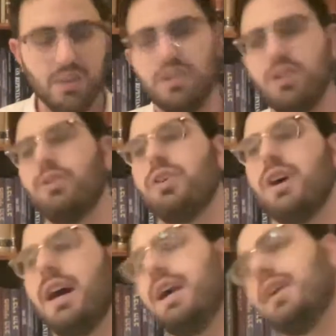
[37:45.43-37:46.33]
You know,
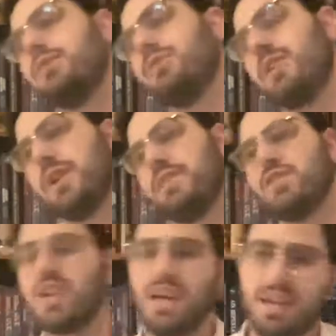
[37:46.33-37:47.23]
the, uh, Rav
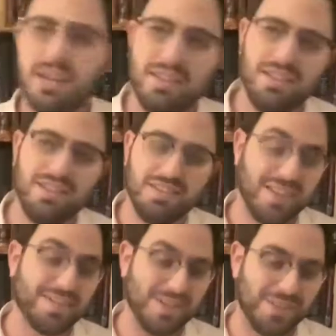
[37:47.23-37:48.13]
Rabinovich had, he,
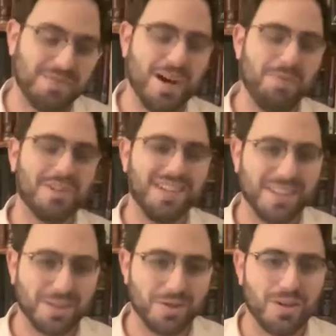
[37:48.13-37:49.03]
he answered a lot of complicated
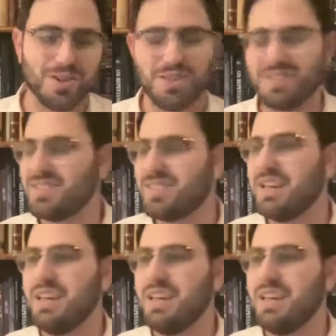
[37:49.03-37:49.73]
halachic questions.